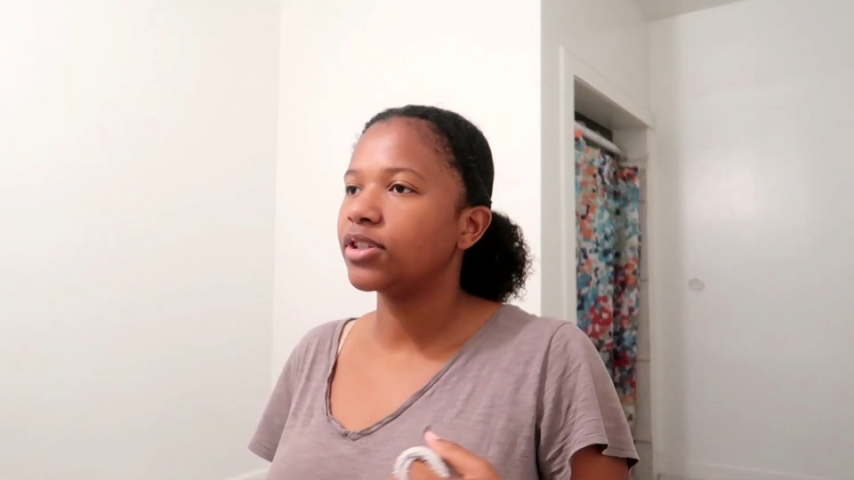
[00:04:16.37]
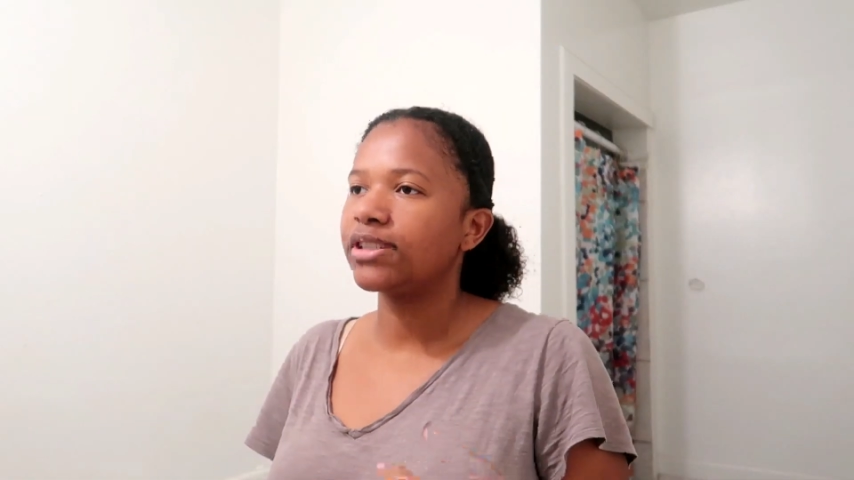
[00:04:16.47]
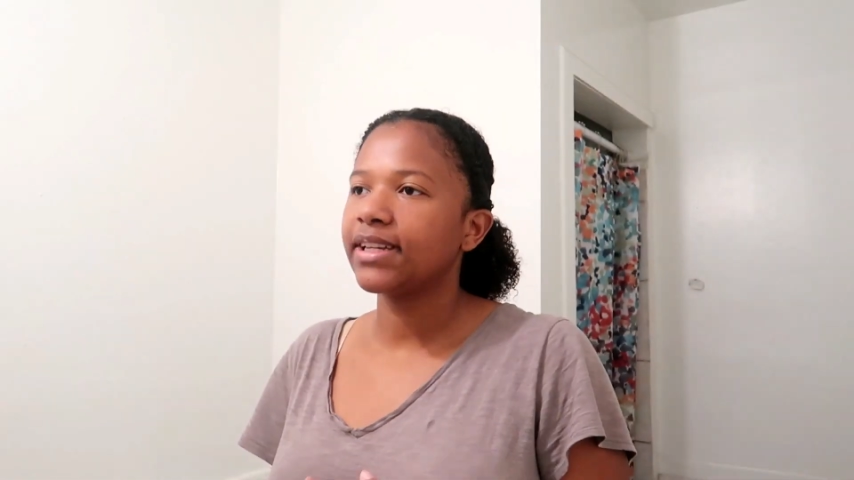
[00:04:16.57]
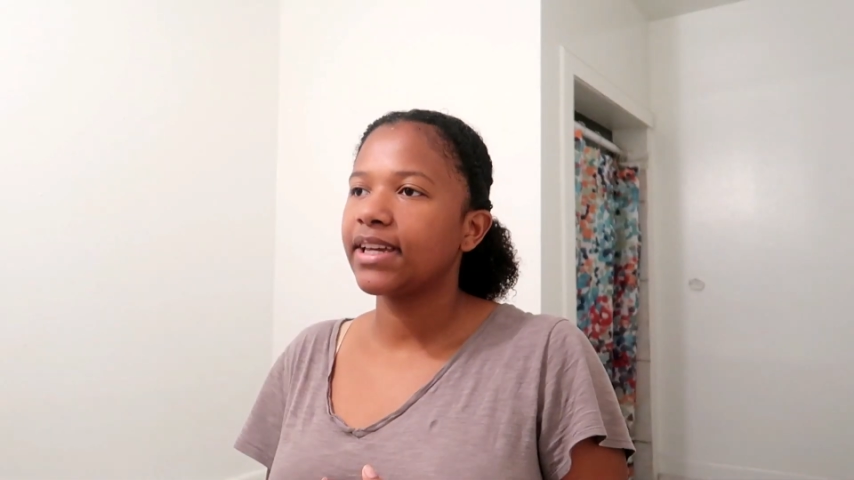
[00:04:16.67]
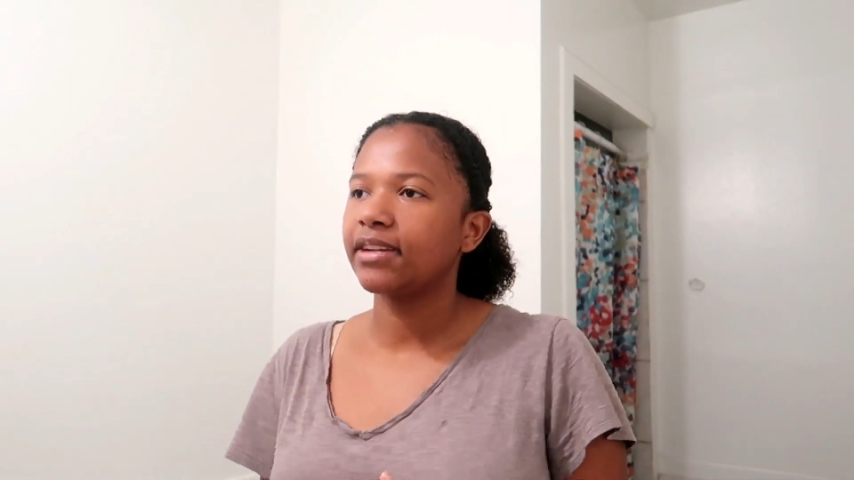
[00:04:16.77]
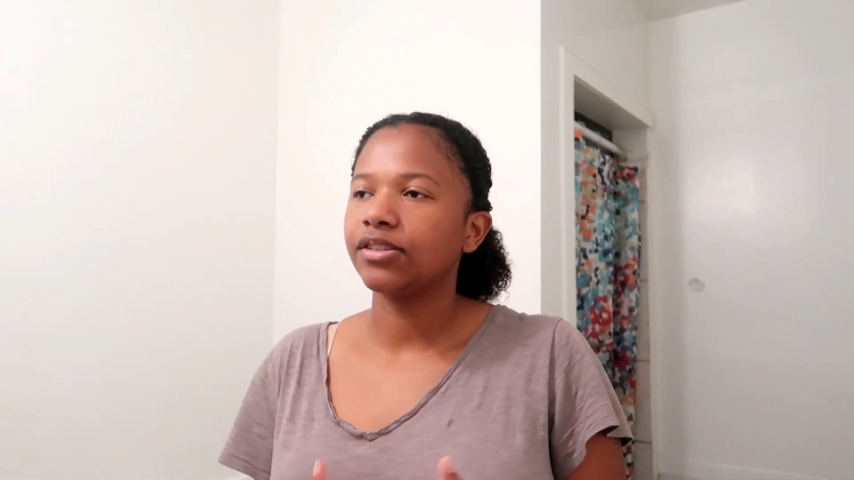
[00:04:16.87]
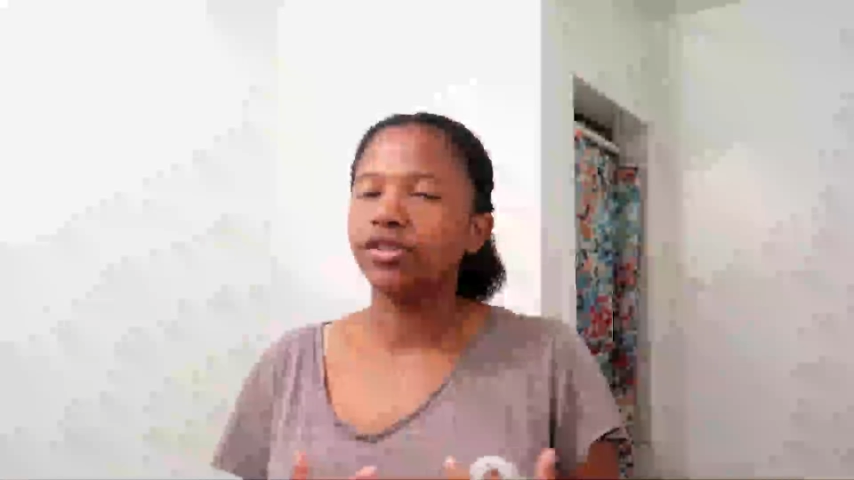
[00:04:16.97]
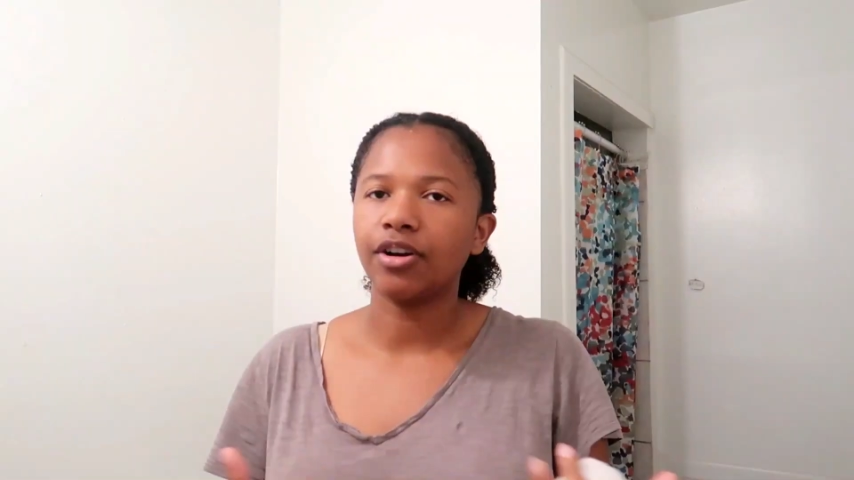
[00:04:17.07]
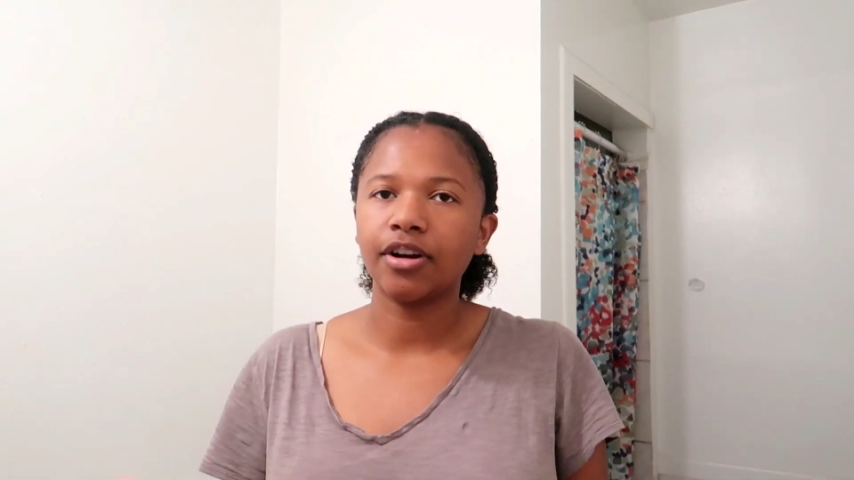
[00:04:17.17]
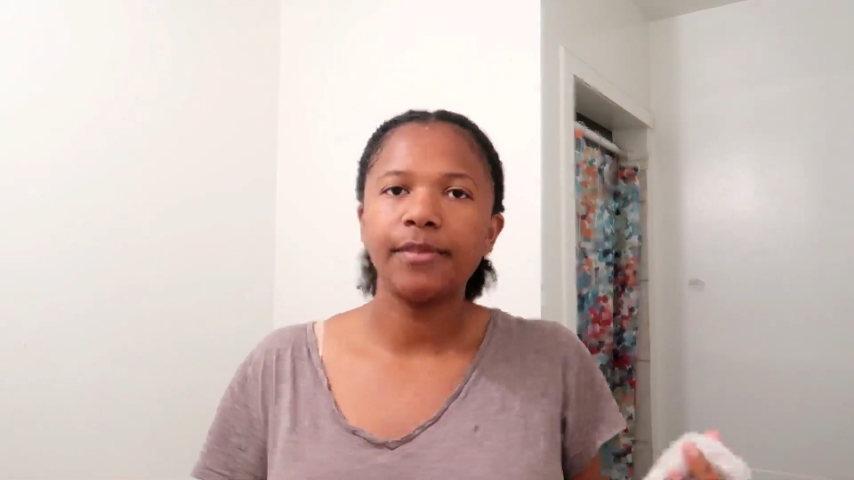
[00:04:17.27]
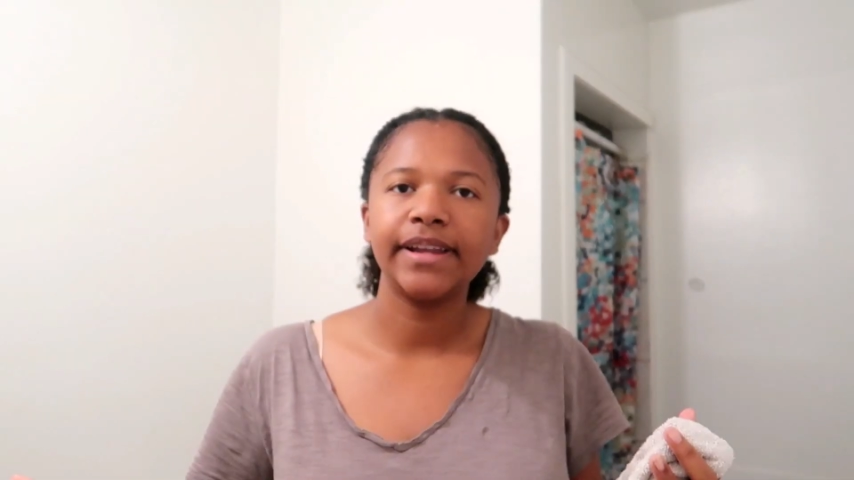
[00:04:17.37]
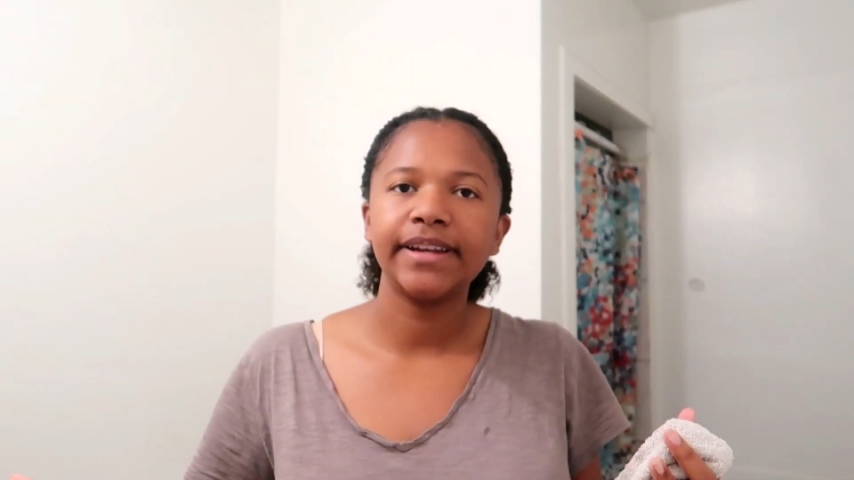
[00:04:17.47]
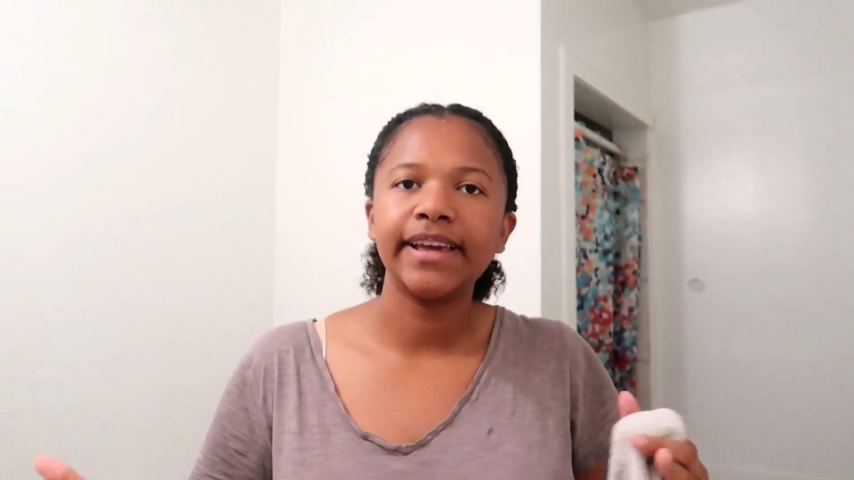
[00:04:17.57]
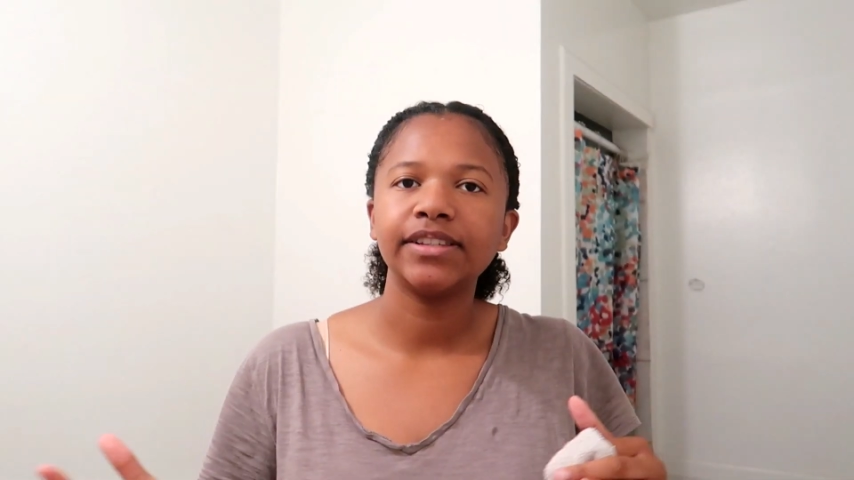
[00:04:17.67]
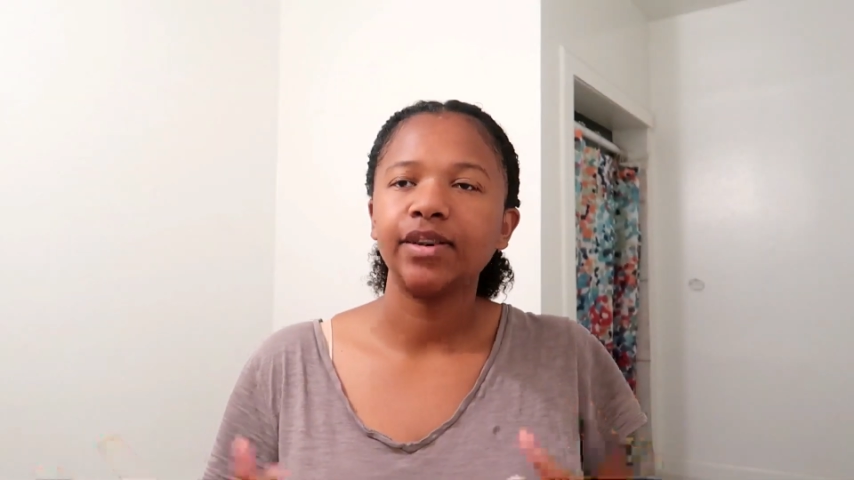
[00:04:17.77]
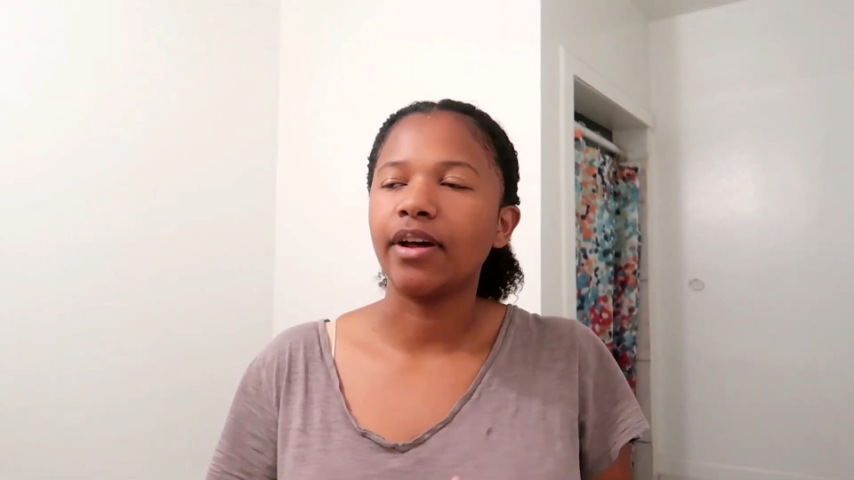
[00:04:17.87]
just to get a start on my day so